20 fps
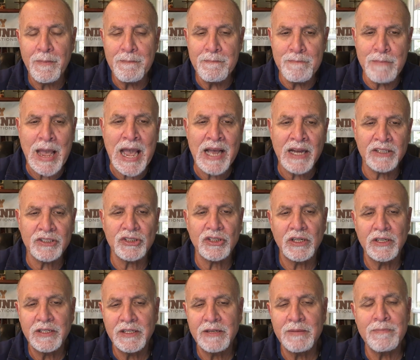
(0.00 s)

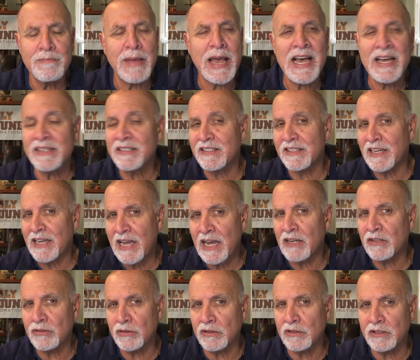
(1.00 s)
mass
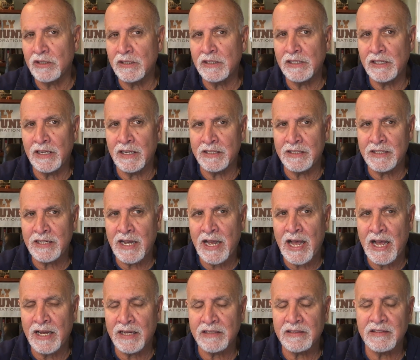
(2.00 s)
casualty
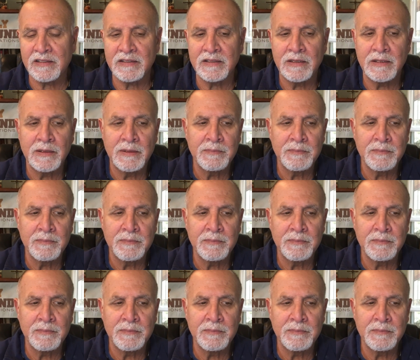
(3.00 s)
attacks.